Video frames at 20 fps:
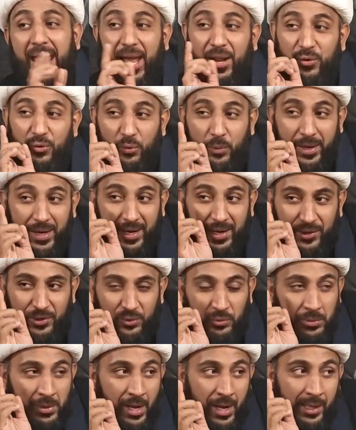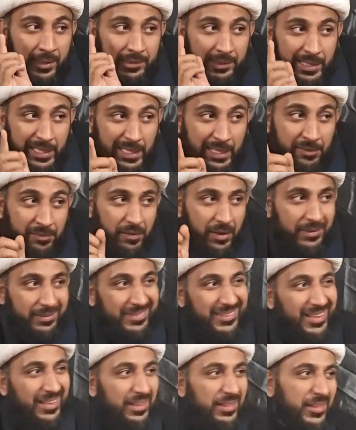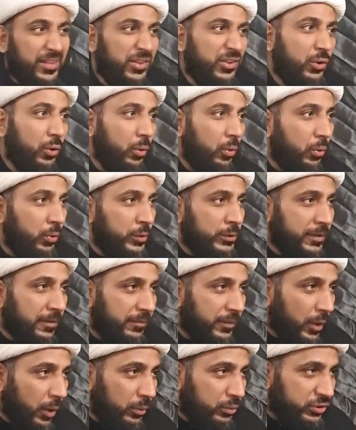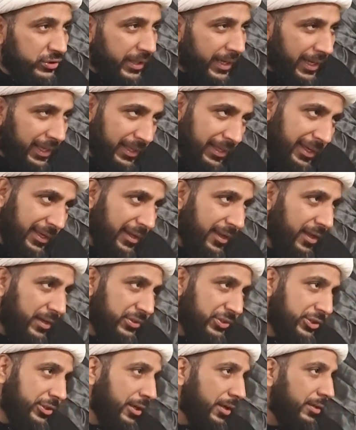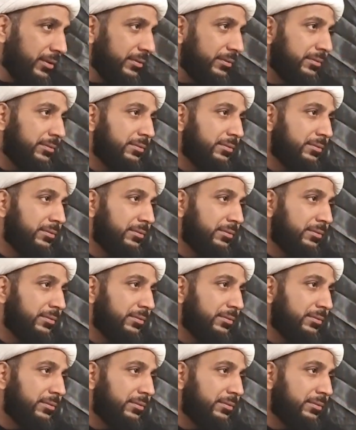And we do not leave until the doors of the Husainiyah shut.